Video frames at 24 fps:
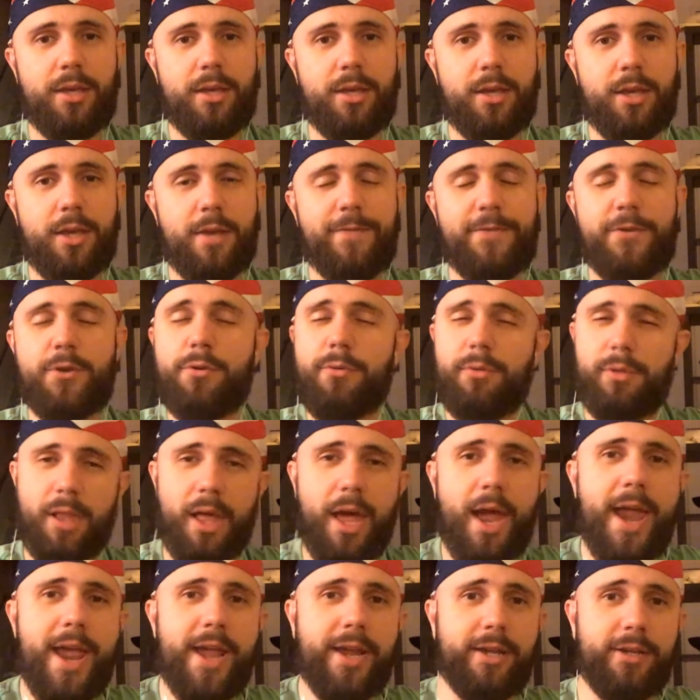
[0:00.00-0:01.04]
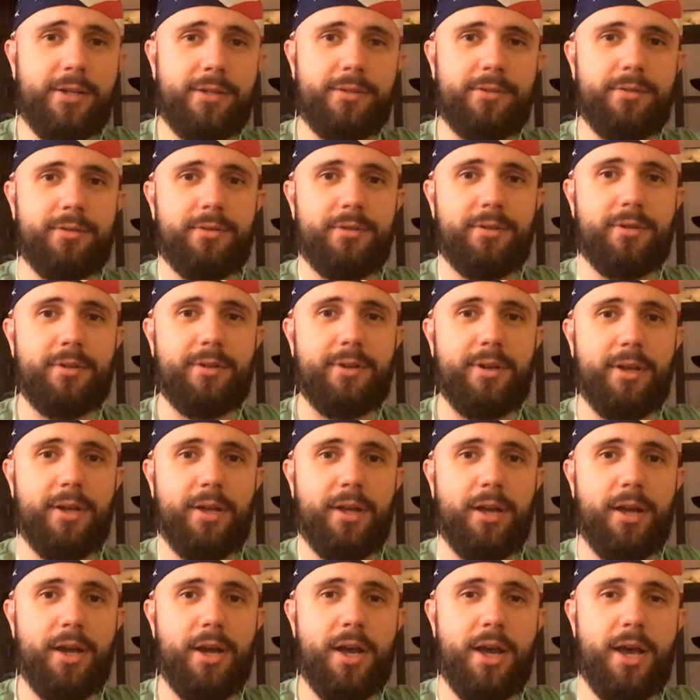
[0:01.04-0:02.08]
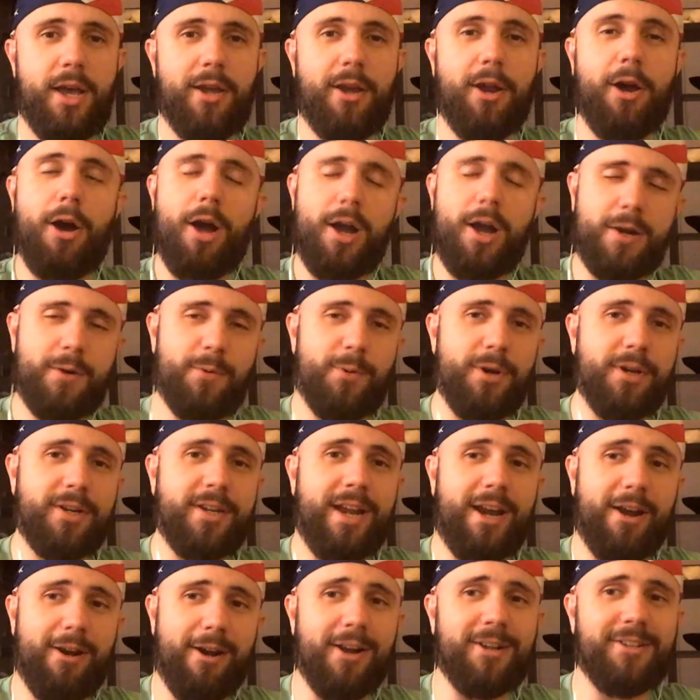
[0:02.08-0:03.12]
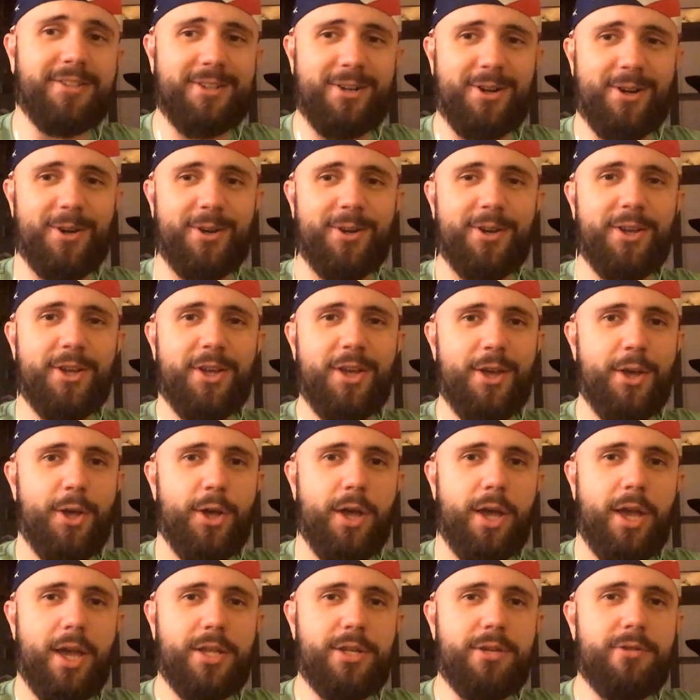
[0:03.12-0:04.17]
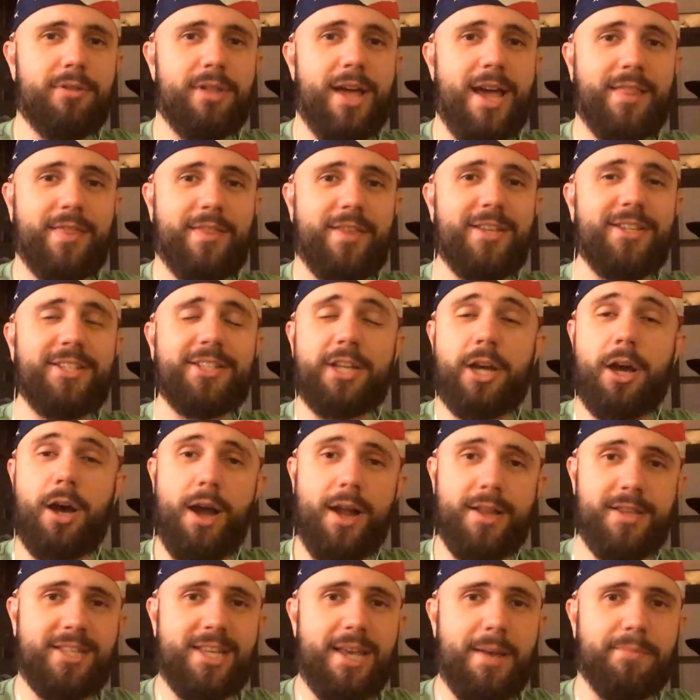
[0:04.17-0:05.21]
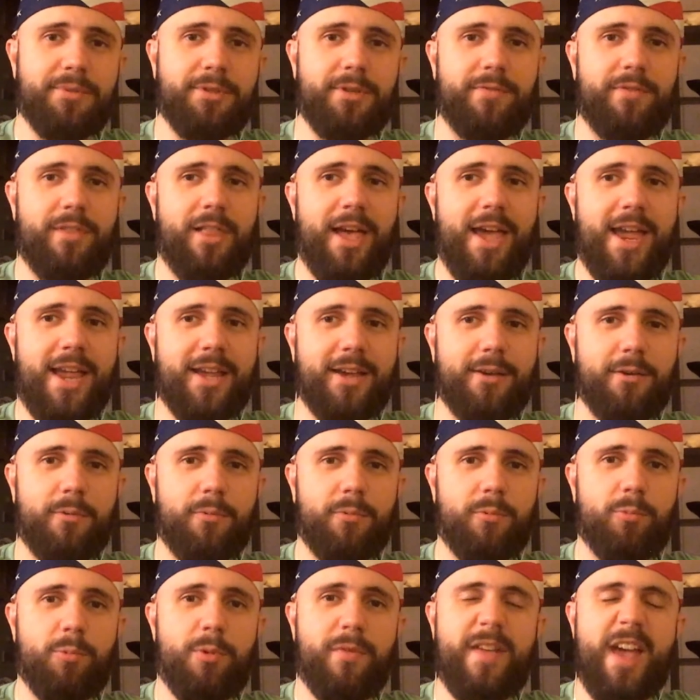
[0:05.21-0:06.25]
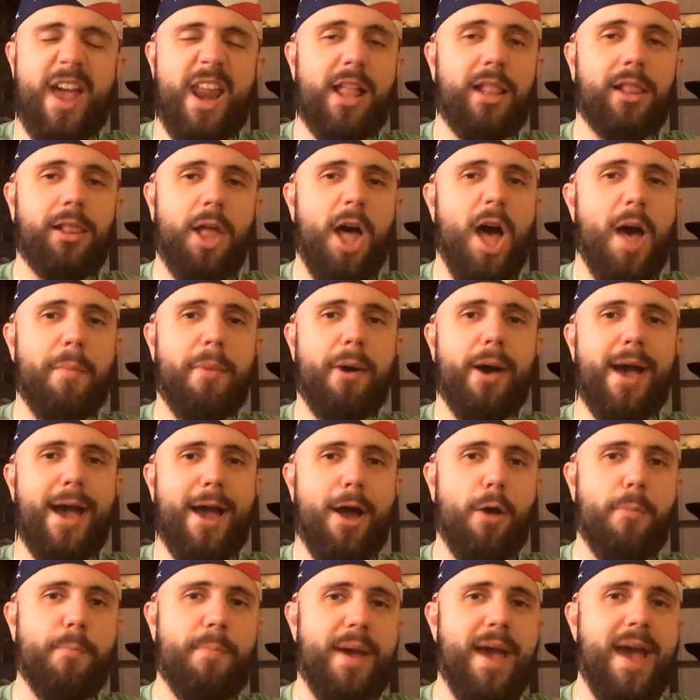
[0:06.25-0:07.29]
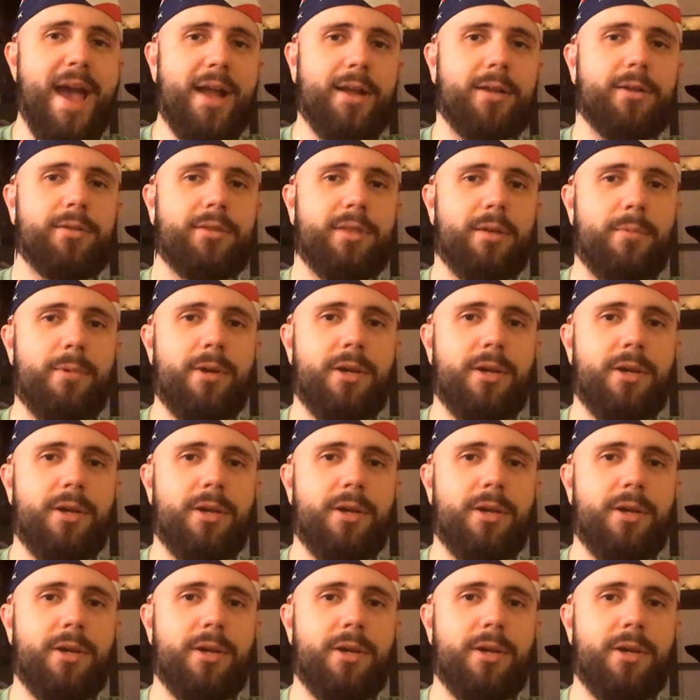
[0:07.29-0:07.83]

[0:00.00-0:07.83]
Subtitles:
if you like an awkward character and you like these concepts of like, we got a llama out back that we